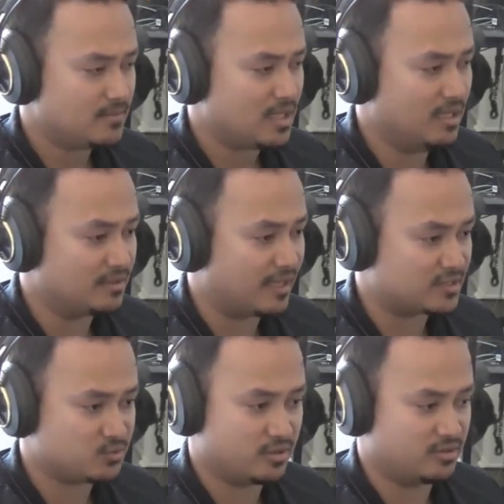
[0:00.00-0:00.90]
And
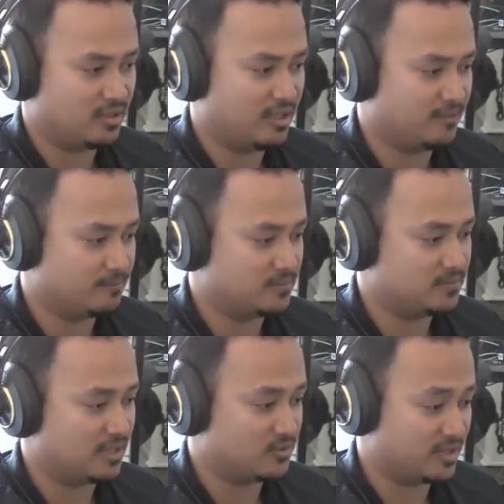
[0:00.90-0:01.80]
that's what I'm
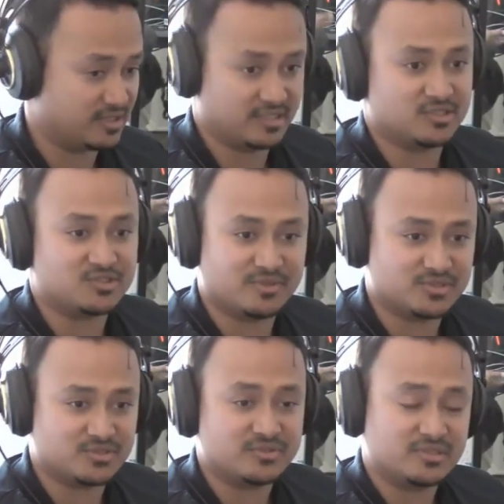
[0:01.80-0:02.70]
now delegating to my
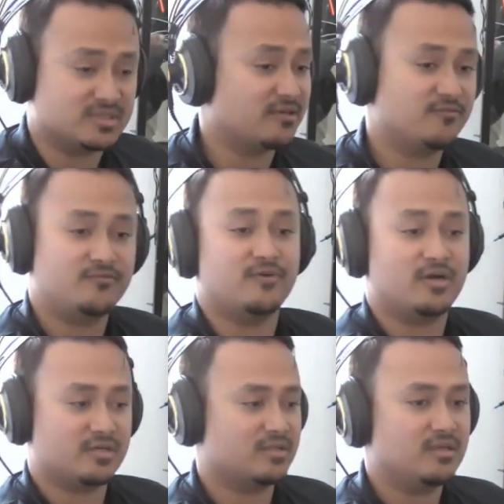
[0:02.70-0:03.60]
students. Like,
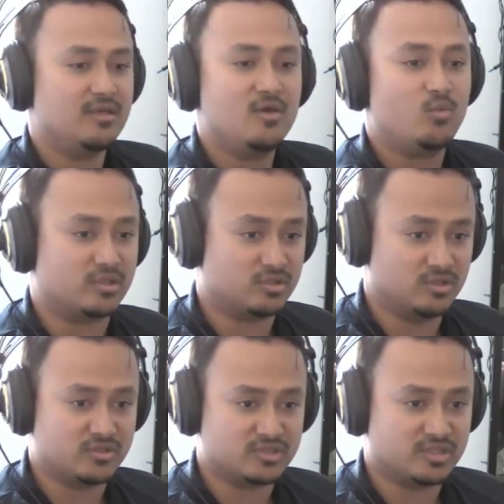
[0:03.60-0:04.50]
fuck what it
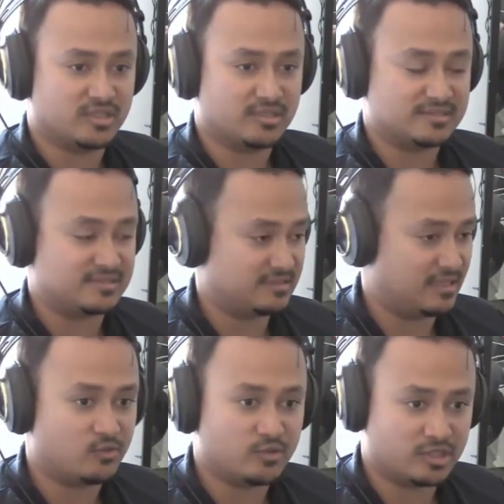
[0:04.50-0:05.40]
looks like. It's
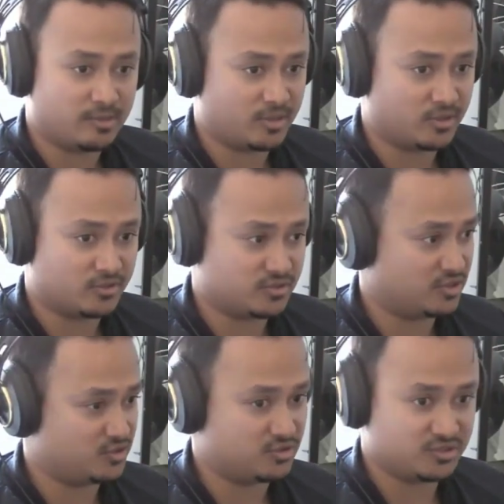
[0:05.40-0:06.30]
not going up on
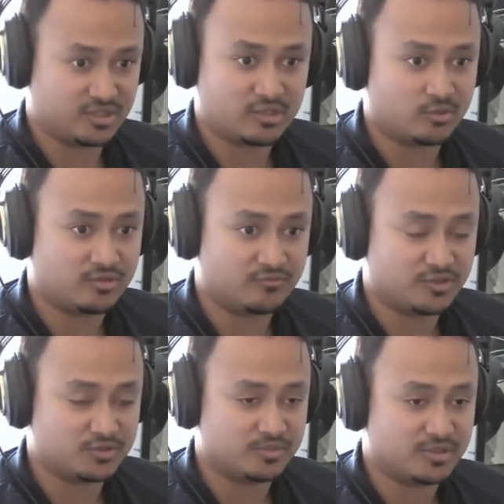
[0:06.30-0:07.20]
ArtStation. It's not going on
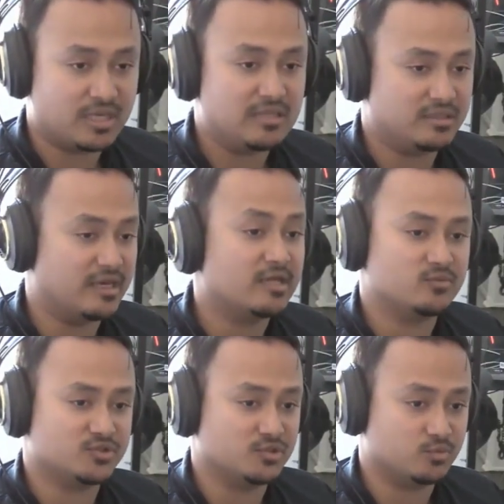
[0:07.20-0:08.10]
Facebook. The end
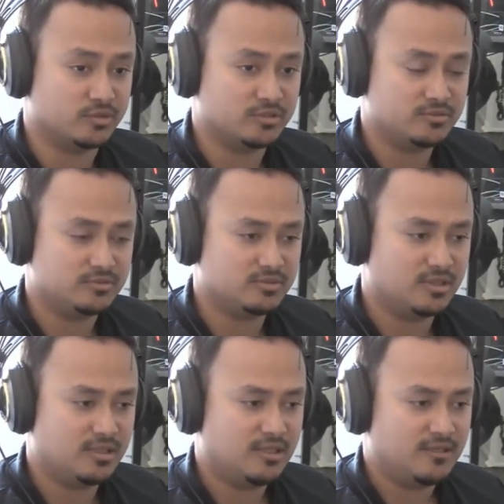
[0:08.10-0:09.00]
result will.
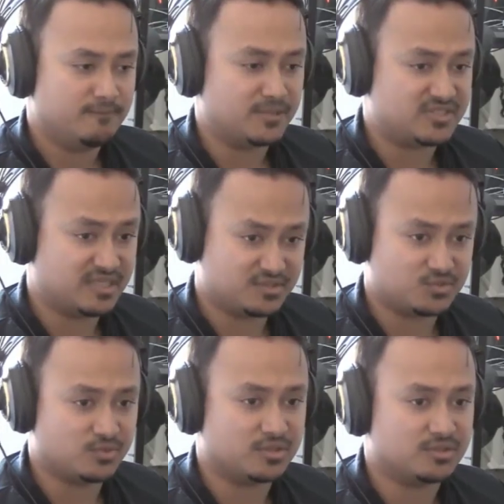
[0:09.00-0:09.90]
Yeah. But take this
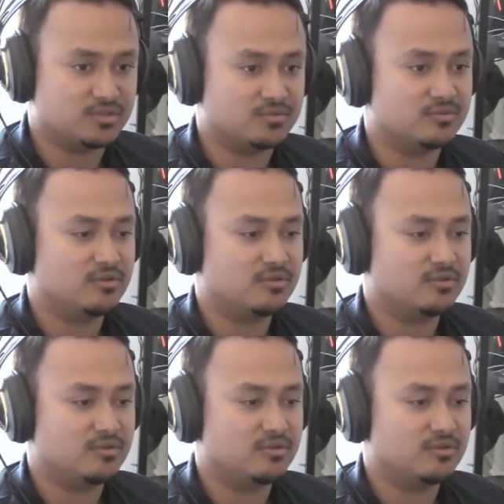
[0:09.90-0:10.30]
with you.